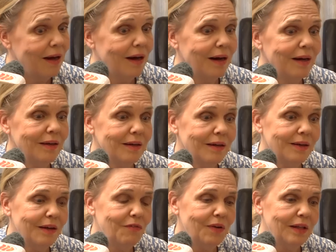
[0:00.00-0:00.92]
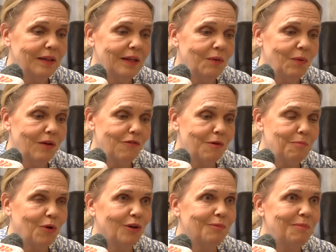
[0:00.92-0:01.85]
I definitely will
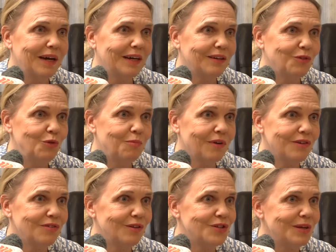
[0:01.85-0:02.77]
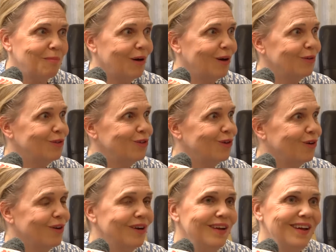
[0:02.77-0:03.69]
report back to Brussels about
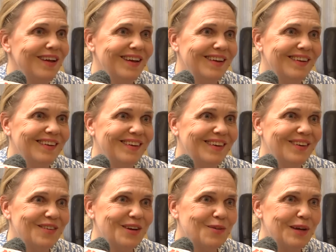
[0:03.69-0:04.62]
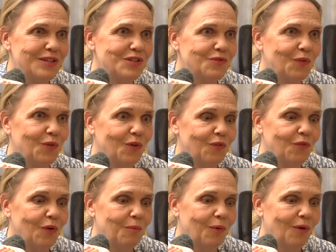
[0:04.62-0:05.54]
your requests
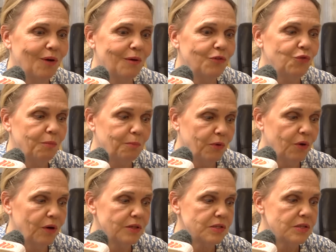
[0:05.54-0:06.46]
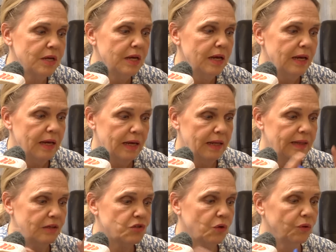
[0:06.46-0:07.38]
for more support.
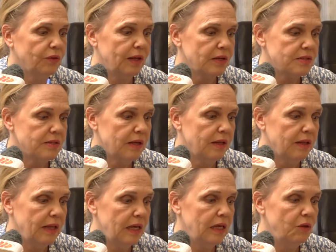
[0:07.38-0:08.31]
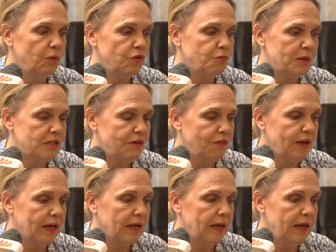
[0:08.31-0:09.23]
In this context, the EU is
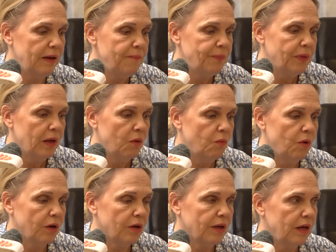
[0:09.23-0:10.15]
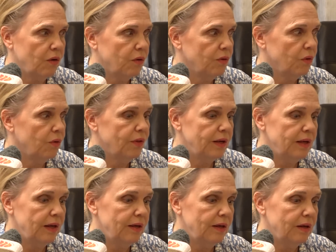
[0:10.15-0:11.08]
specifically working on the
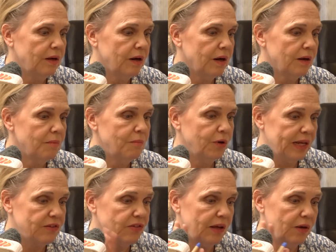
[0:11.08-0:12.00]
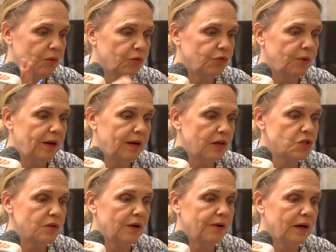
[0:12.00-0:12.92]
DDR, but as said, also the
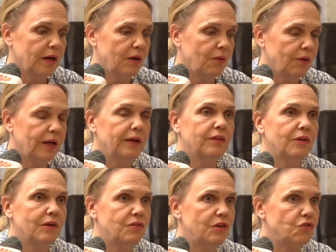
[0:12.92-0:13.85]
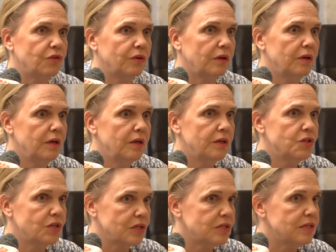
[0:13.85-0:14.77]
national dialogue and transitional
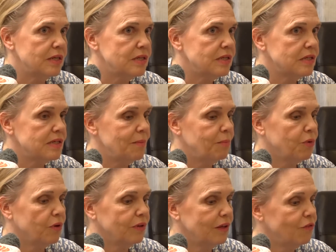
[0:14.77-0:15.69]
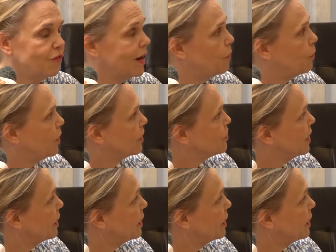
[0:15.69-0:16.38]
justice as important frameworks.